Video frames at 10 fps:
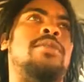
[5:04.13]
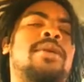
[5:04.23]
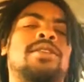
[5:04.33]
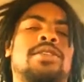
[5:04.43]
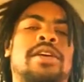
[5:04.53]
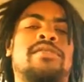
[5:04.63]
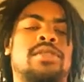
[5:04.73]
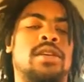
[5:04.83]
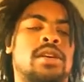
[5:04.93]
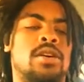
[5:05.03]
to make sure
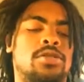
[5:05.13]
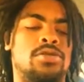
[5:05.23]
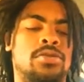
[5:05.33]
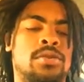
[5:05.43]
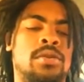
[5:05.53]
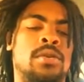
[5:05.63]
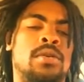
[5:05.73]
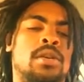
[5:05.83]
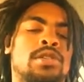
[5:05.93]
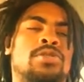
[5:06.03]
everything go through
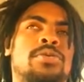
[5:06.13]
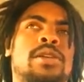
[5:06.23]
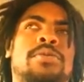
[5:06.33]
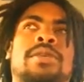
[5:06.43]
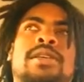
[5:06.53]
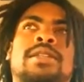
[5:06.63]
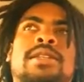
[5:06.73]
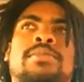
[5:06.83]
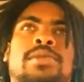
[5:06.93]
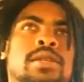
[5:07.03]
because you really want to see
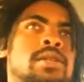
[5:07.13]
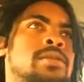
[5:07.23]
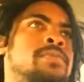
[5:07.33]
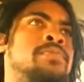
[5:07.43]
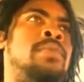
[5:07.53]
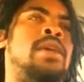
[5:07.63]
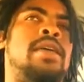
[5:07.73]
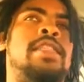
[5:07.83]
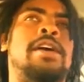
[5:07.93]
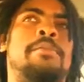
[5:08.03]
them again.
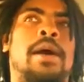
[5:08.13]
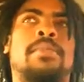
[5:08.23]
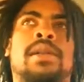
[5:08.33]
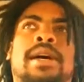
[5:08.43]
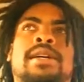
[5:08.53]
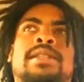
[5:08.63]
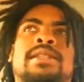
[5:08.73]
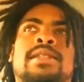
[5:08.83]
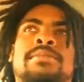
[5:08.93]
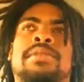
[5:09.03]
And they might be like a
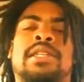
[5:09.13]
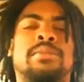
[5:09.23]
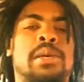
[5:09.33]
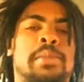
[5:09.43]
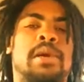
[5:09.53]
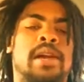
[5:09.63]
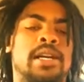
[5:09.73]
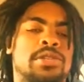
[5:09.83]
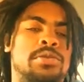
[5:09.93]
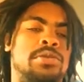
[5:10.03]
son, but some people are
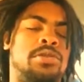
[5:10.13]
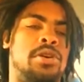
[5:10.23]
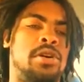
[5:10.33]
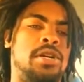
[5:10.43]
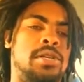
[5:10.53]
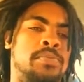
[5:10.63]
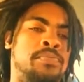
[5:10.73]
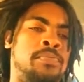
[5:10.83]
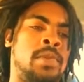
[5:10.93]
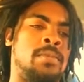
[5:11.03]
like shooting stars.
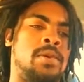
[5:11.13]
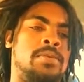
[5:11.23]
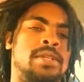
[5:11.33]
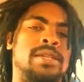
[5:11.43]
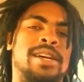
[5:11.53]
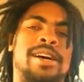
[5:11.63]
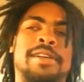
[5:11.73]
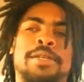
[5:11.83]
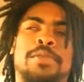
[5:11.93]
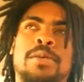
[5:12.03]
But we see all
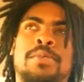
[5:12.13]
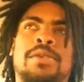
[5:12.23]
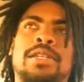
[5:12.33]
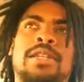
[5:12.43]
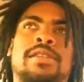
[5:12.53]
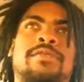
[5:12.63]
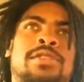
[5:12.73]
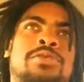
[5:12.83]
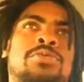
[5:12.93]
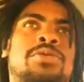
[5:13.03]
these people as
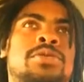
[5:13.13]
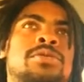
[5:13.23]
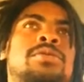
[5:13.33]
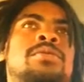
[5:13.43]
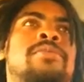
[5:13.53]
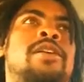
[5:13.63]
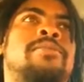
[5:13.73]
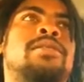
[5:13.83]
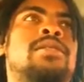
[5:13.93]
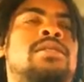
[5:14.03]
individual
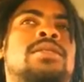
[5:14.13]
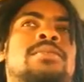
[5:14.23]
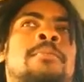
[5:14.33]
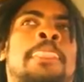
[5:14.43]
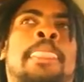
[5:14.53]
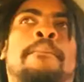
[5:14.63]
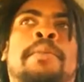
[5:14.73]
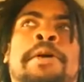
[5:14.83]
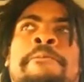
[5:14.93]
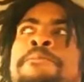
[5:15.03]
purposes.
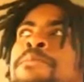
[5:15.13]
But